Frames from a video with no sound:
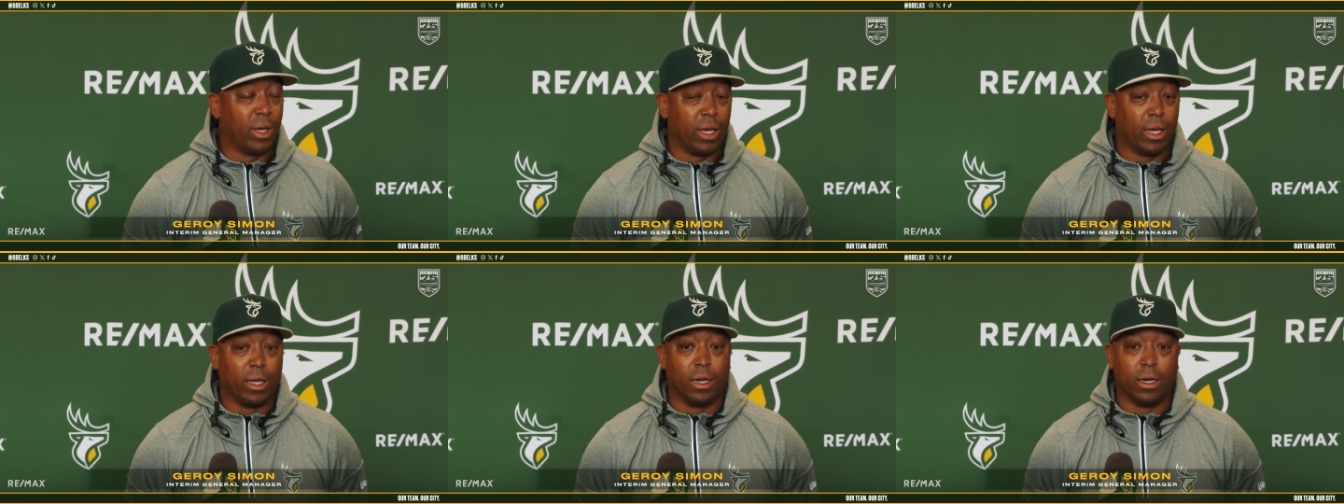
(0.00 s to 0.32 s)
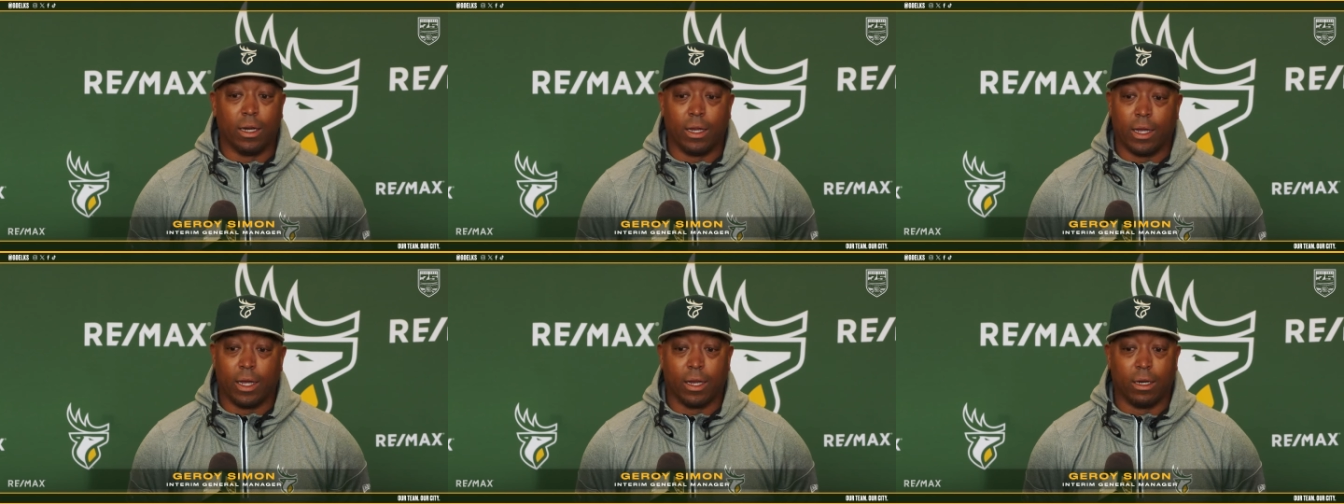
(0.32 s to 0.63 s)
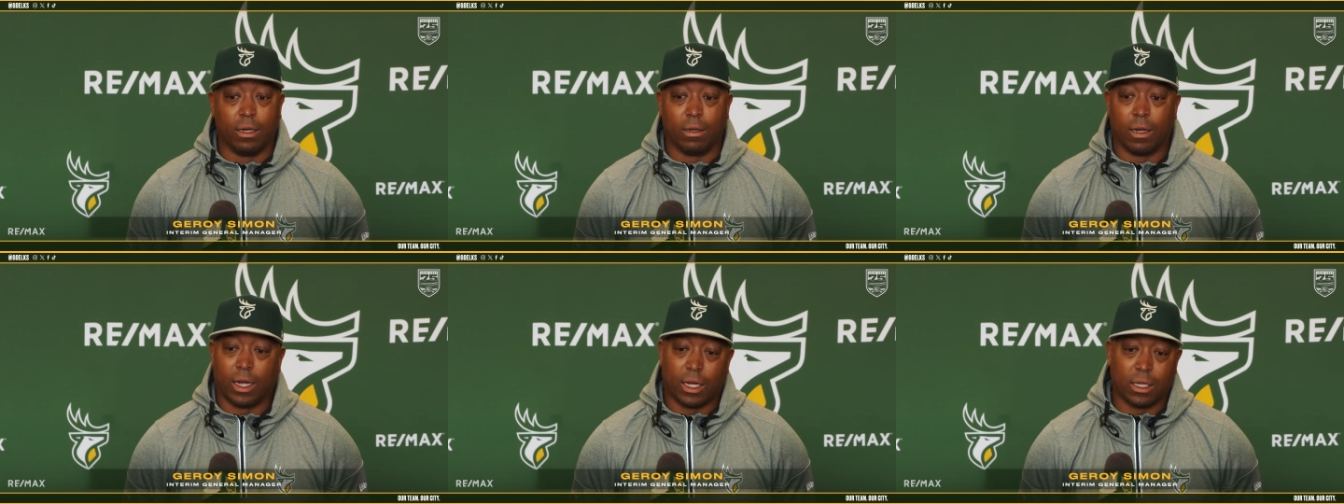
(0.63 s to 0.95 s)

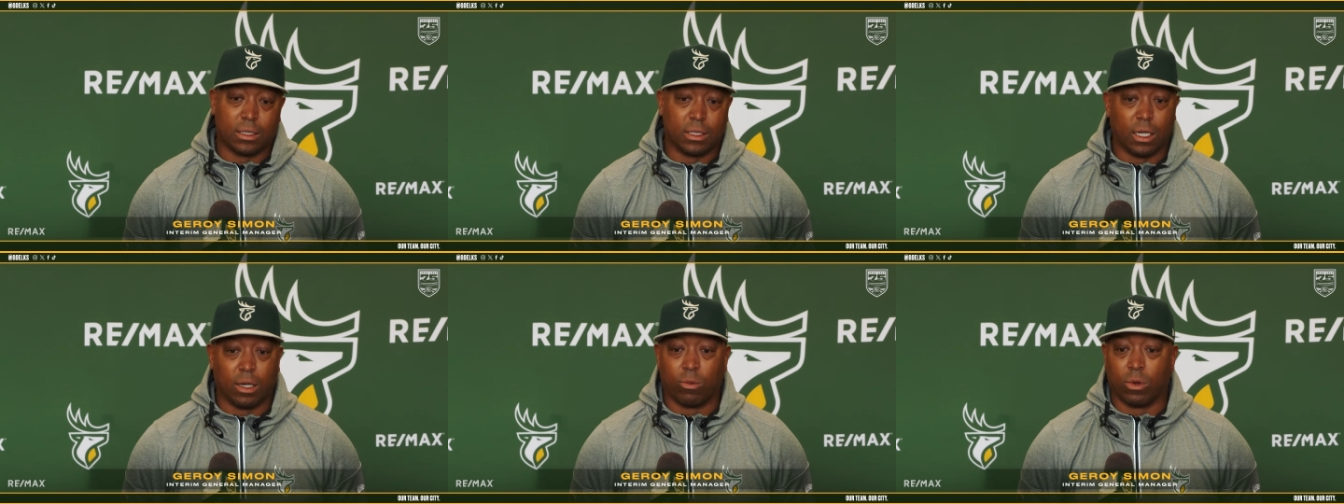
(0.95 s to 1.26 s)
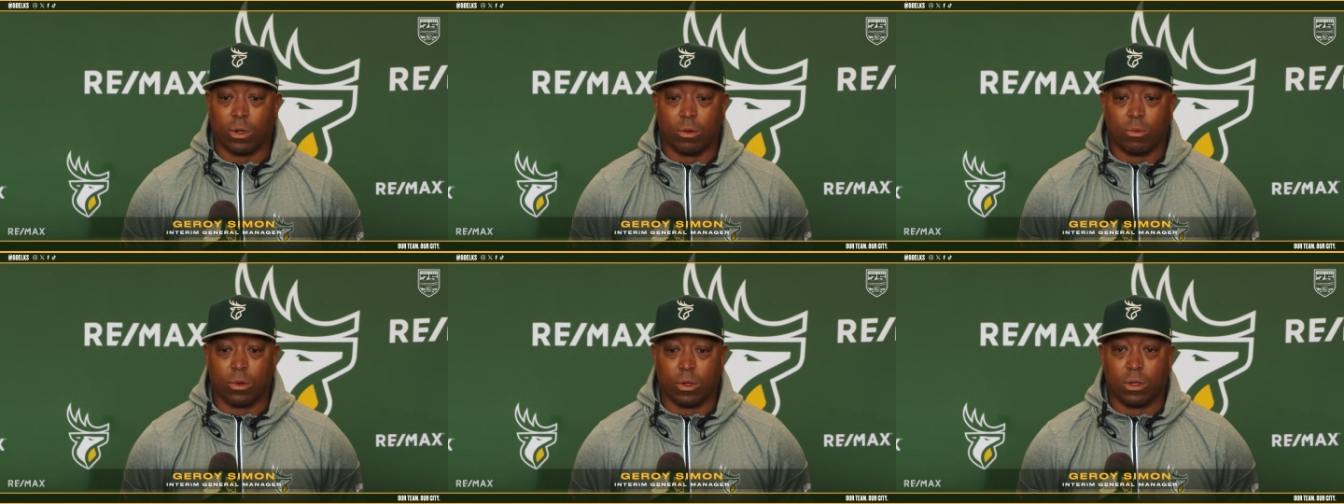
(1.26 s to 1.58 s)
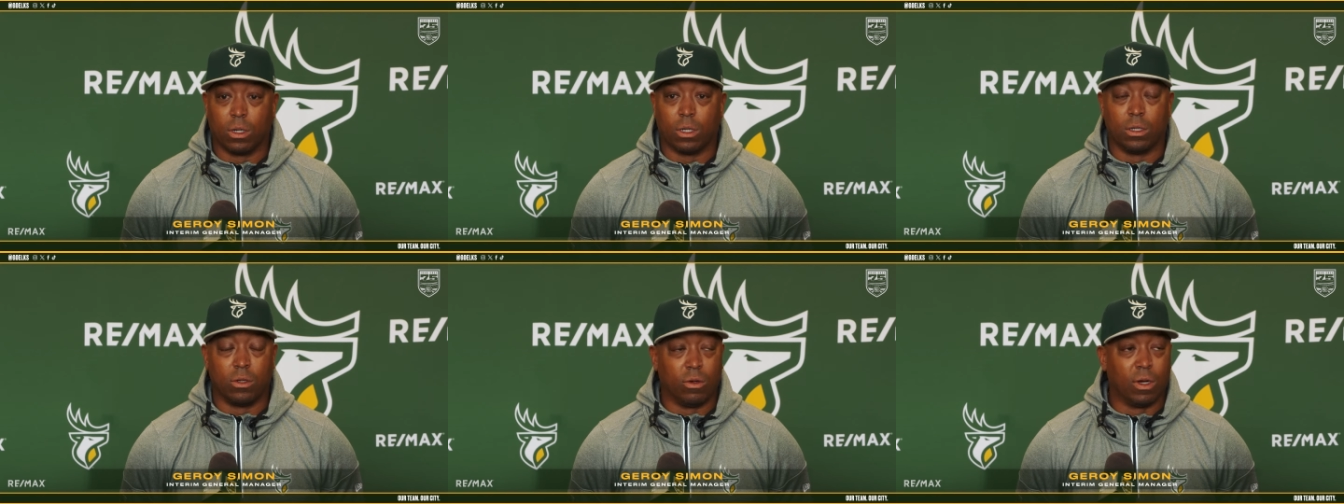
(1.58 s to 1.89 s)
and like I said, we're
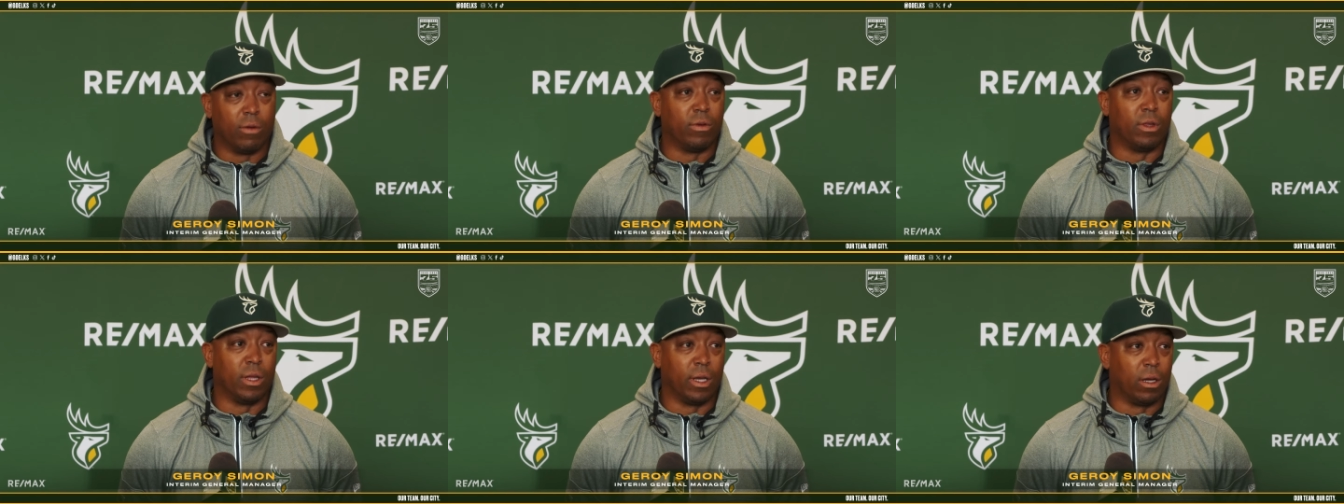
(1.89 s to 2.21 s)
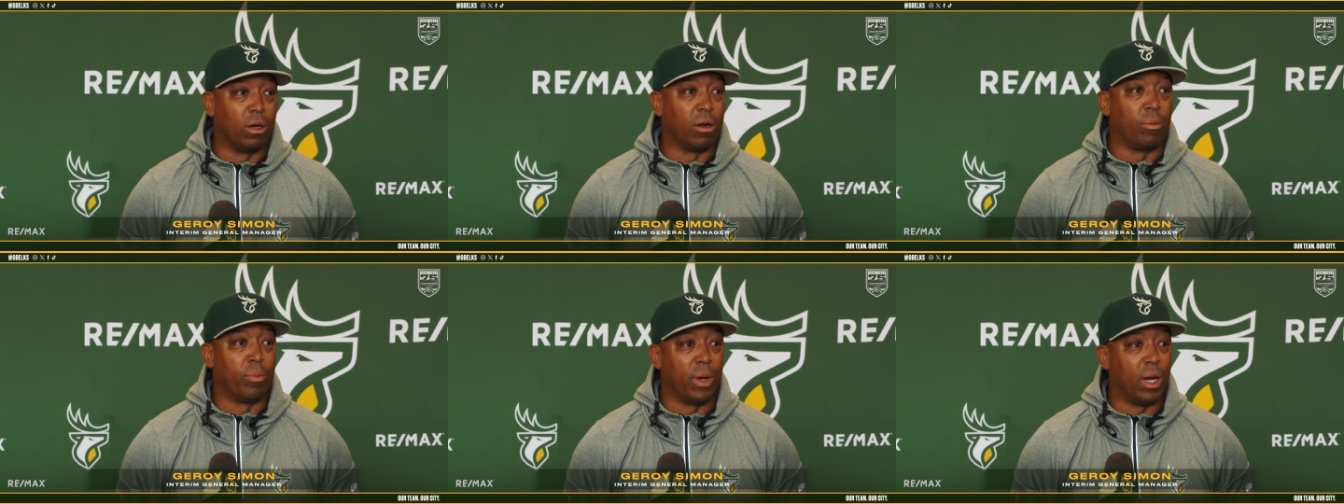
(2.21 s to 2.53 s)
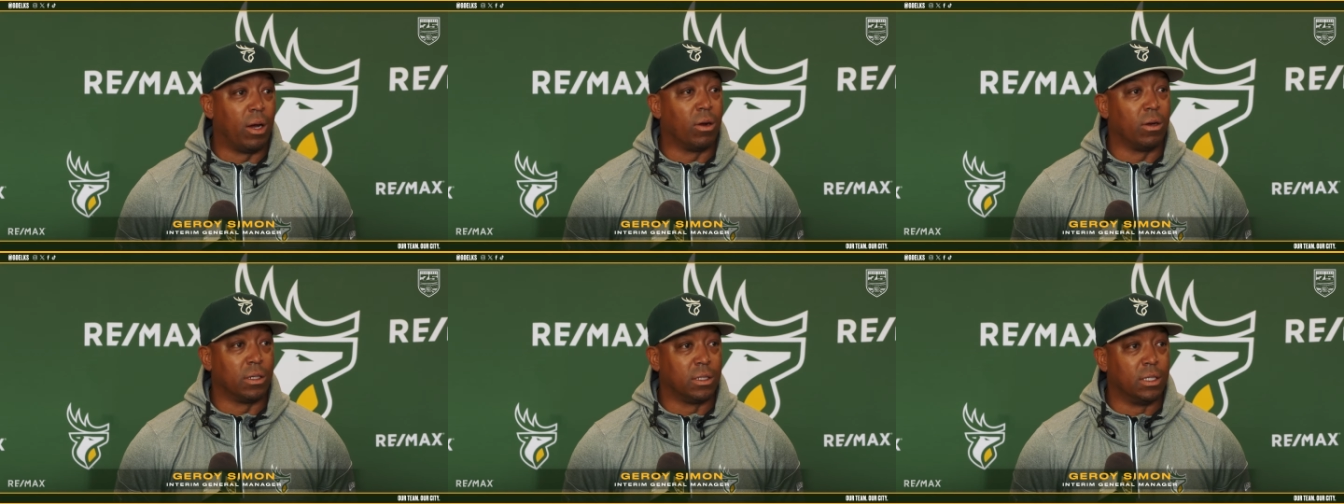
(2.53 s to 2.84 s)
going to do everything in our
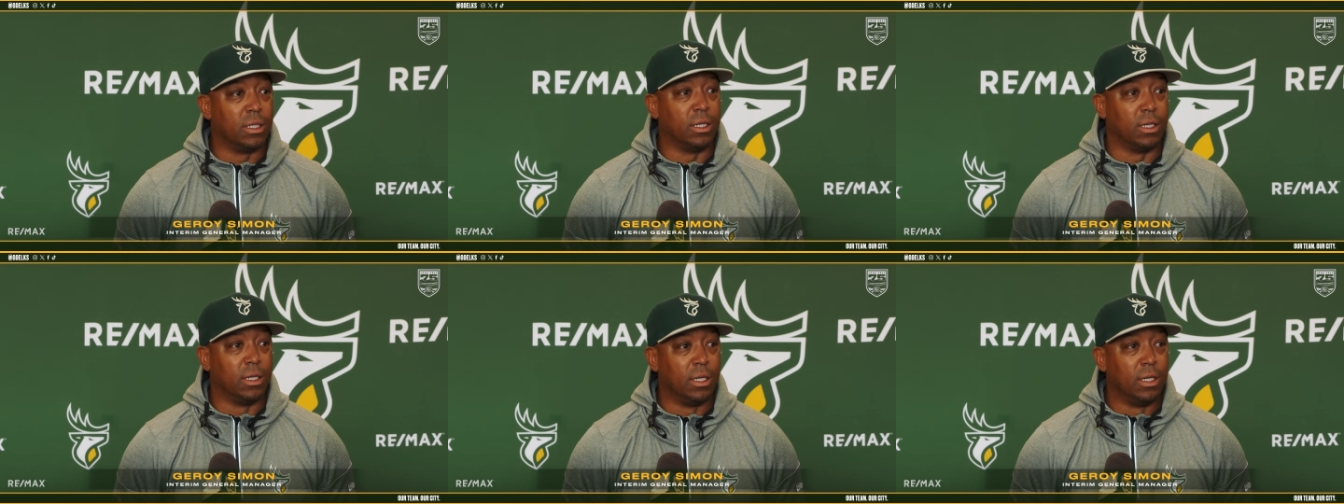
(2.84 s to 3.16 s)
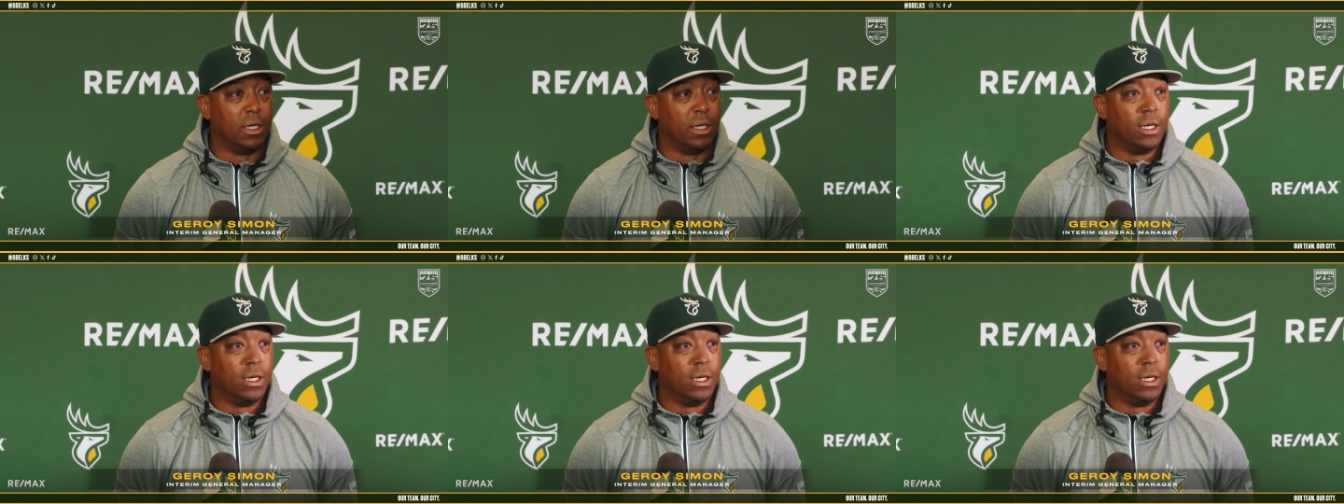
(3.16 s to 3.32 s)
power to